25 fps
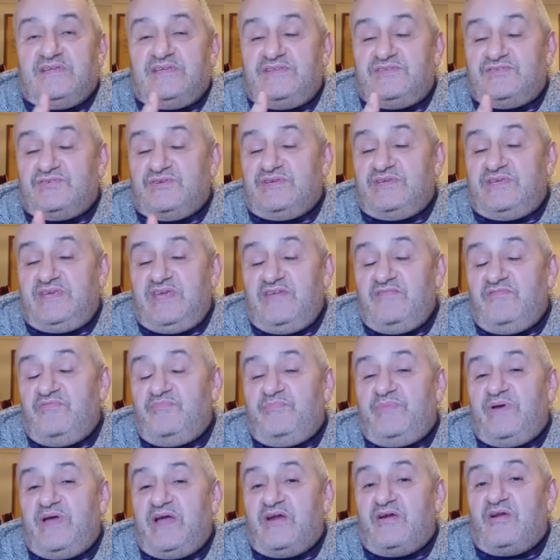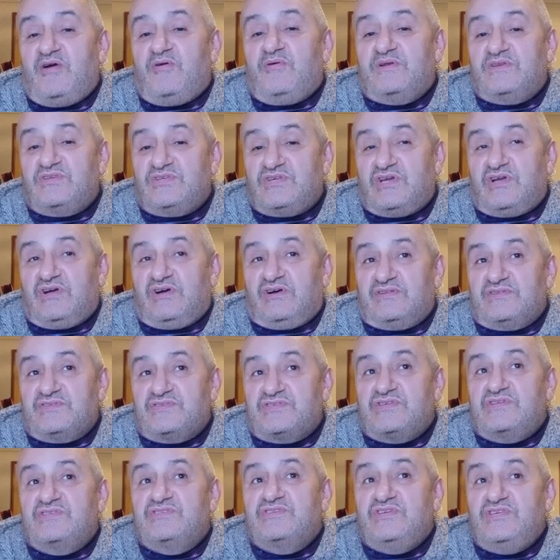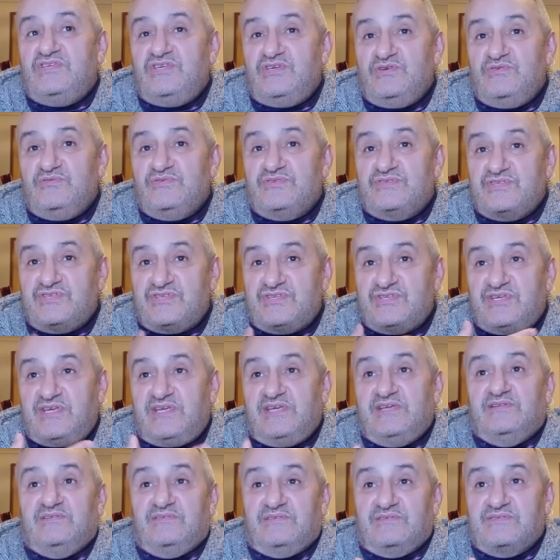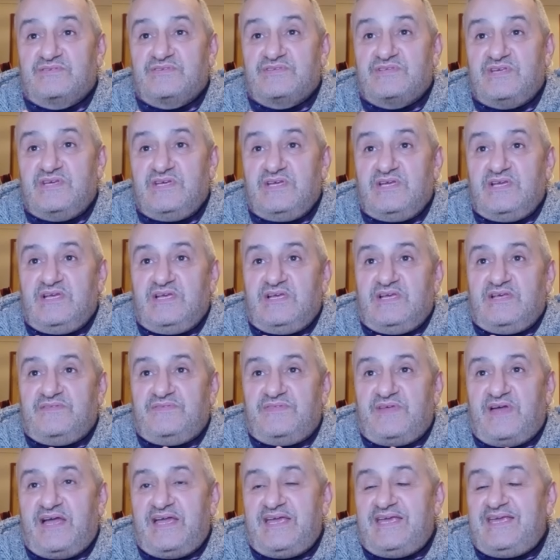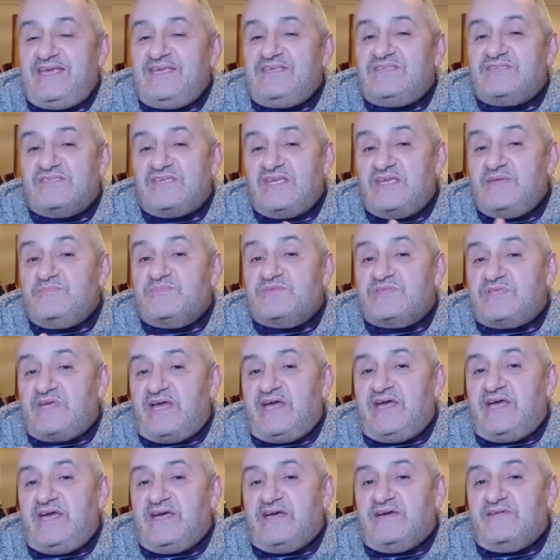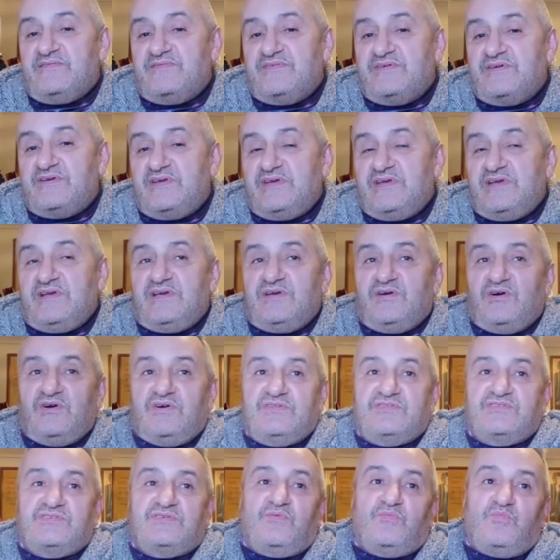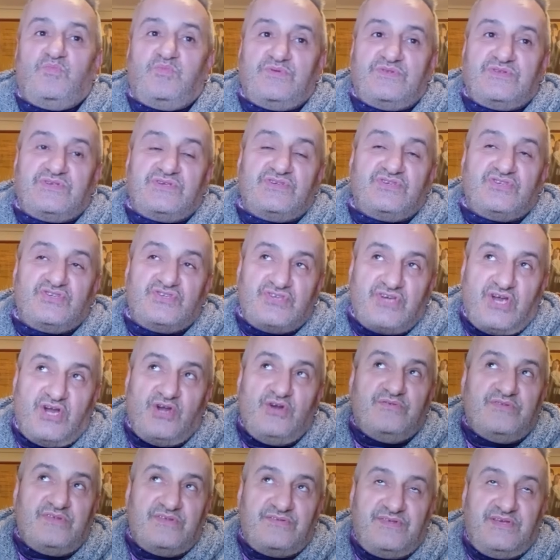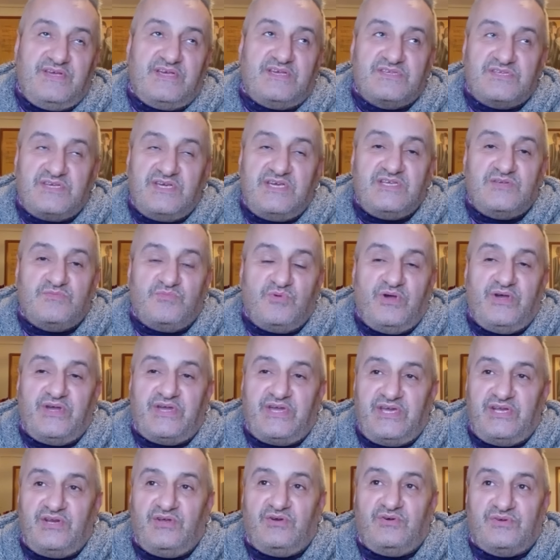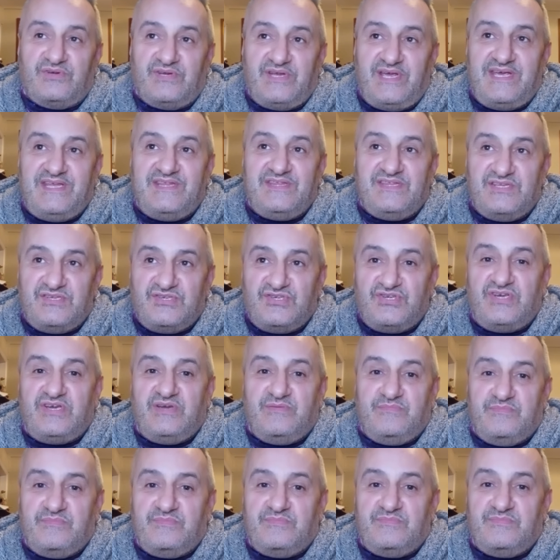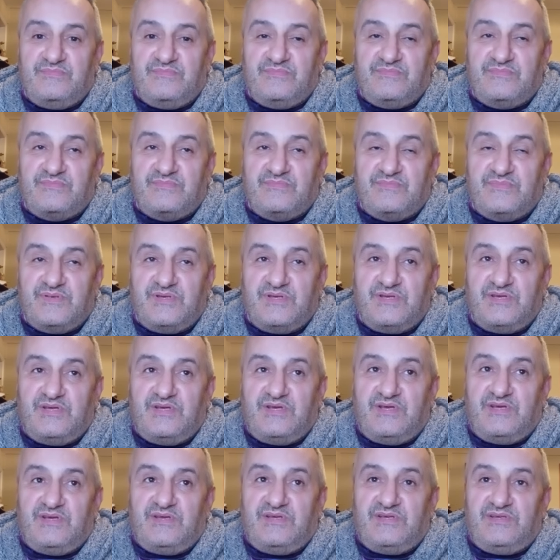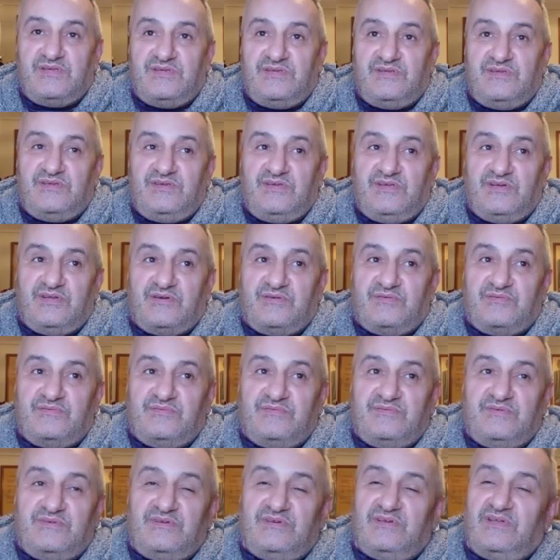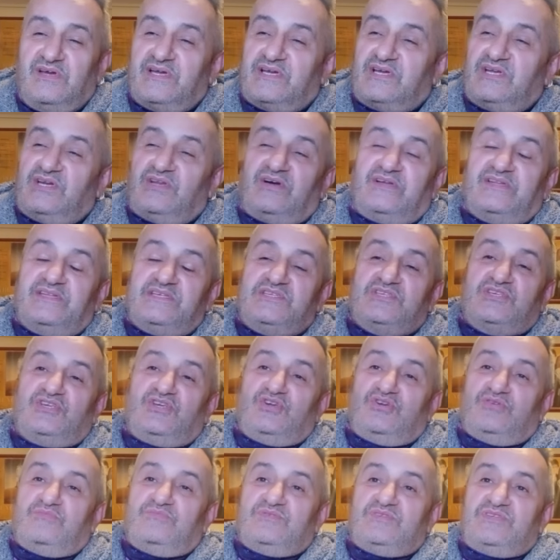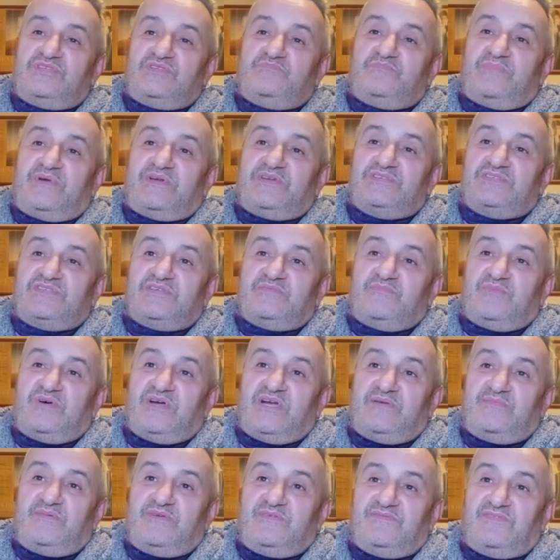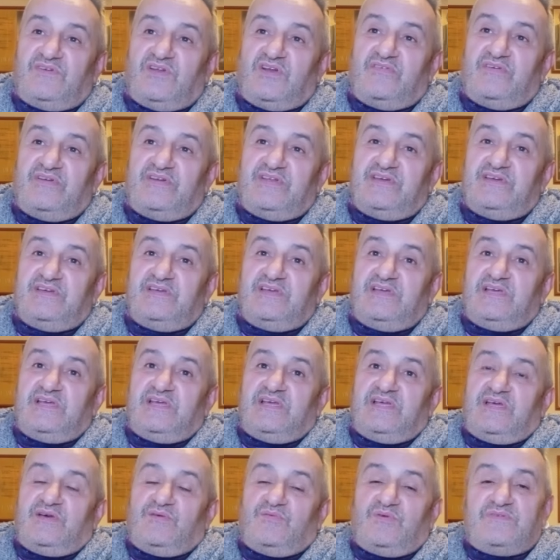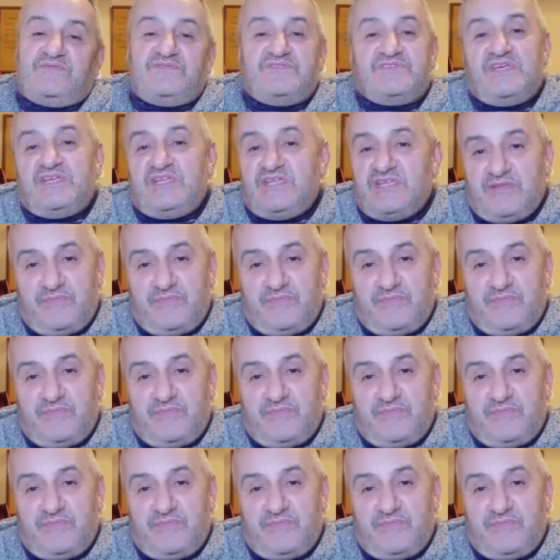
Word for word: to give Pero a chance to use the skills that he seems to have to to show the things that he's working on in the gym. You know, like a lot of these Cubans, he's based in Miami, Florida. We've seen in